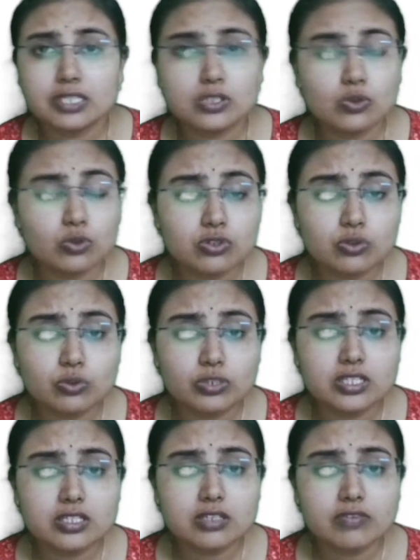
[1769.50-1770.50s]
But no
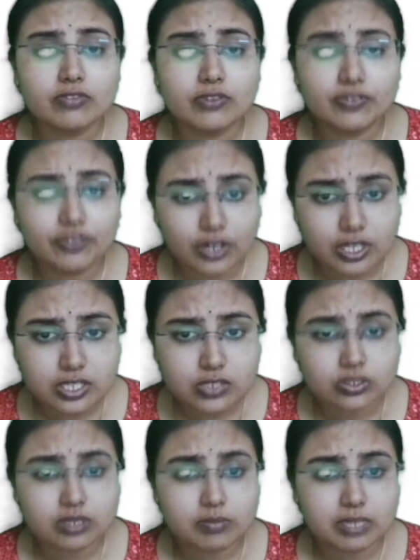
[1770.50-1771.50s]
students, the first
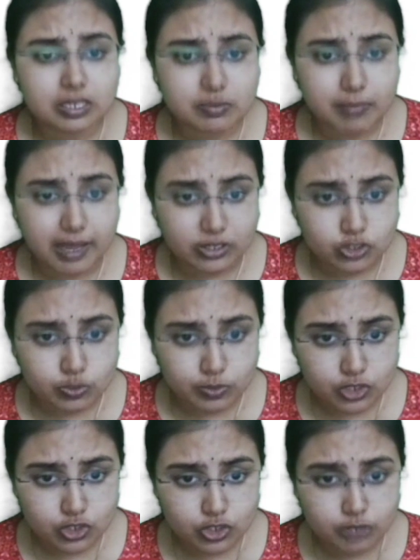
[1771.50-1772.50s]
or the immediate
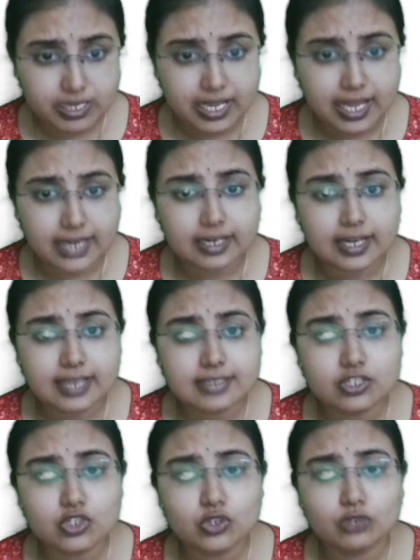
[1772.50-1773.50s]
management should be
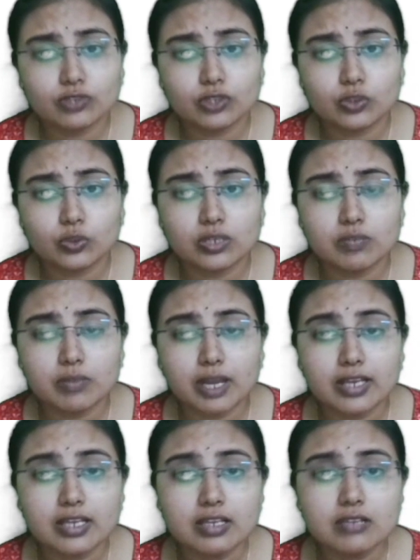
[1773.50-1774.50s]
alkalization of the urine
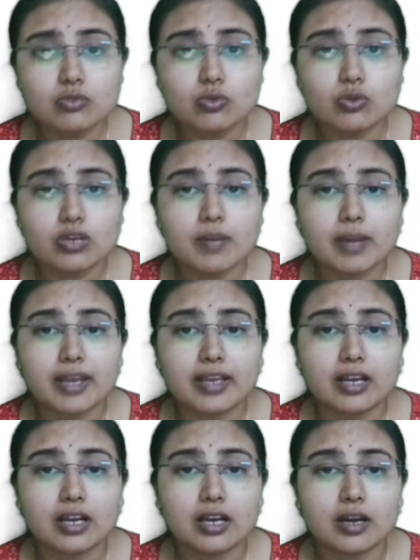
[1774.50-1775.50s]
by soda
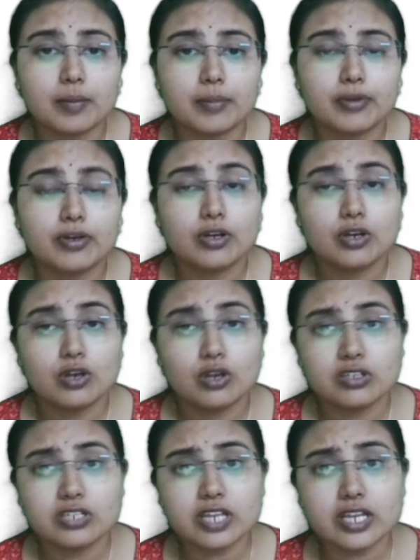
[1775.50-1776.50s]
bicarb.
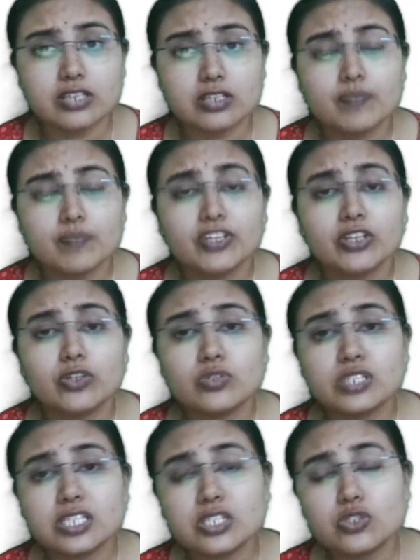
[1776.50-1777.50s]
That's right.
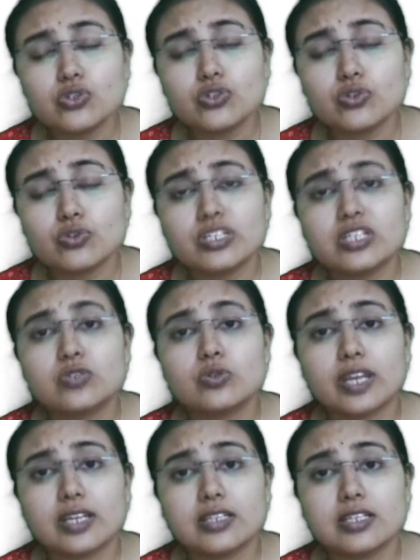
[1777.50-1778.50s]
You need to
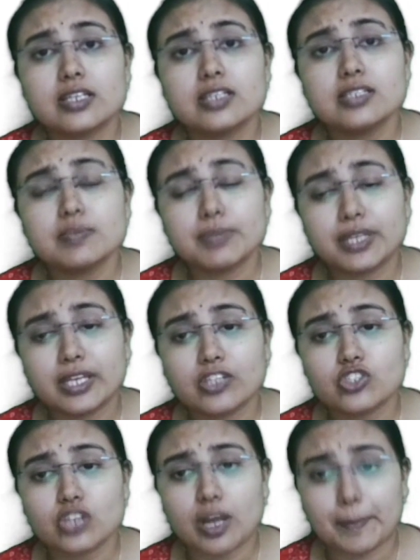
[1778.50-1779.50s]
get his
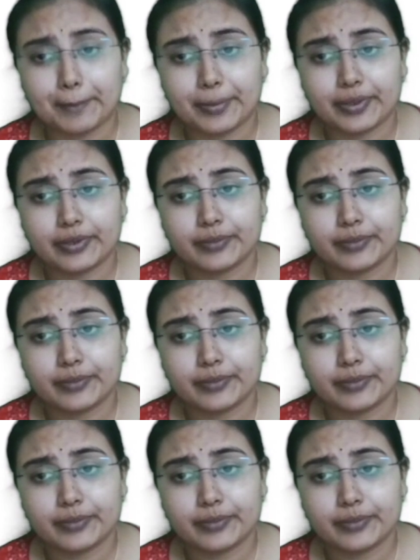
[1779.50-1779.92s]
pH up.